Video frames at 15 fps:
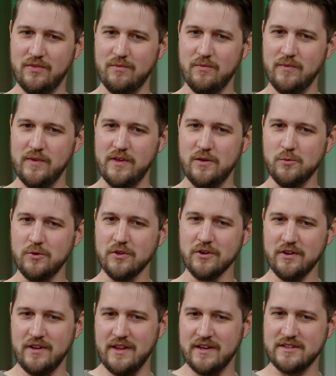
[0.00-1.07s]
You
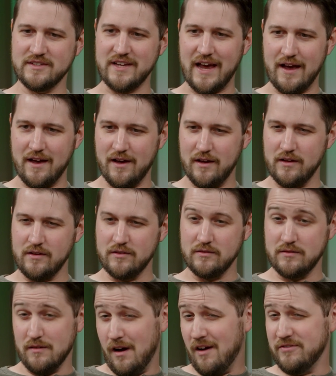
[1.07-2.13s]
learn this
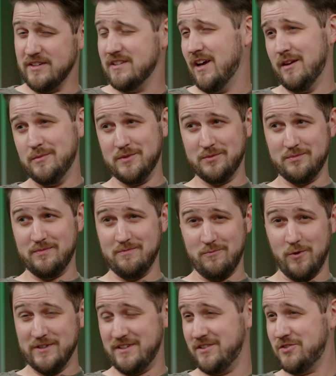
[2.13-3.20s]
oftentimes
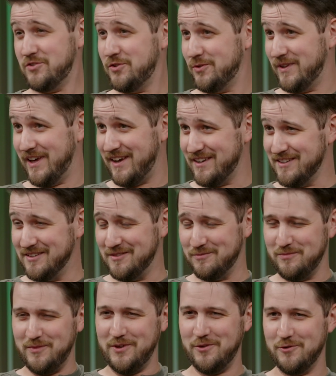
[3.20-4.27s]
once it's too late.
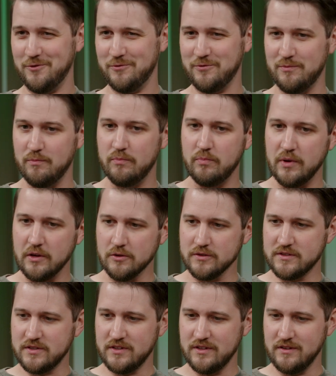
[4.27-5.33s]
You've
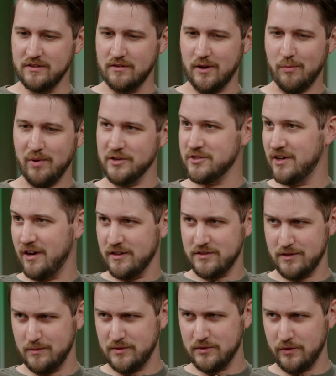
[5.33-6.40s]
built a bunch of
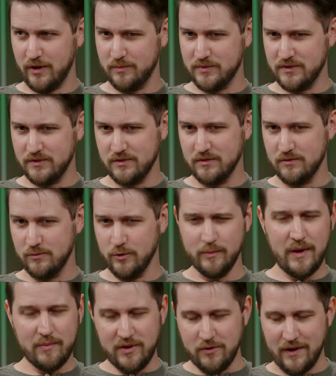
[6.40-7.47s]
custom scripts, or
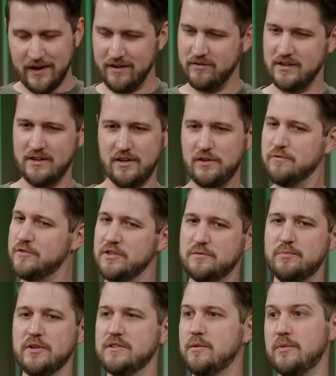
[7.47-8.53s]
maybe you haven't and you've just
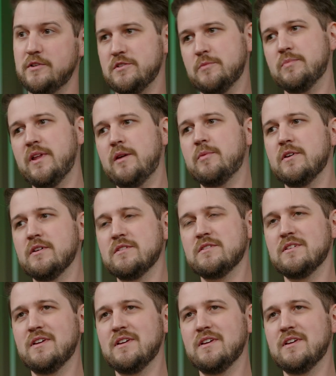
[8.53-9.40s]
built a bunch of playbooks.